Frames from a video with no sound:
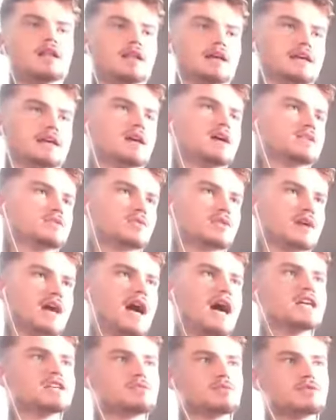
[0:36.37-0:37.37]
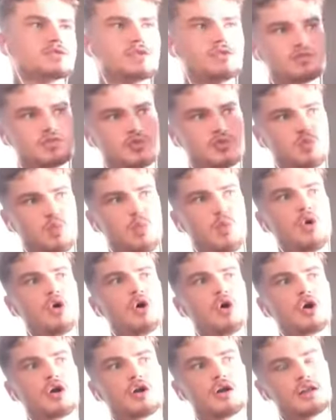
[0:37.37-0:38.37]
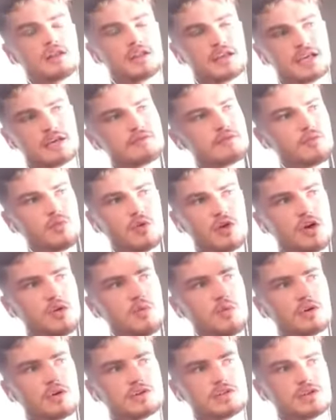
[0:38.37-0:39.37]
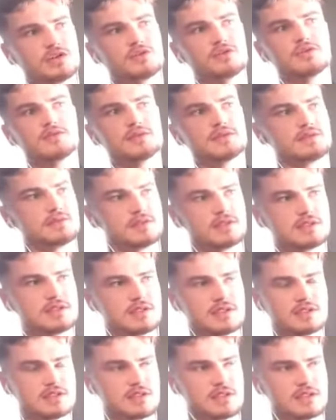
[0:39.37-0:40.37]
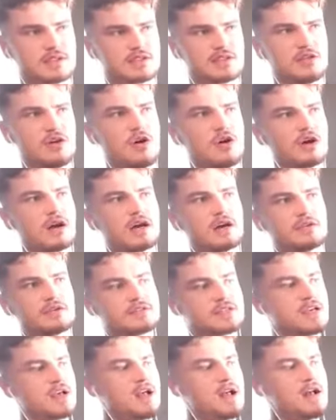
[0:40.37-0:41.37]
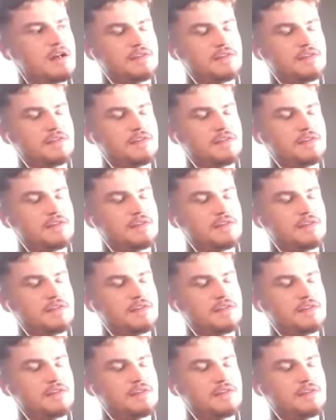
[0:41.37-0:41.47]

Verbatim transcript: Like, so guys would go to war, like even World War Two, which was just the slaughterhouse.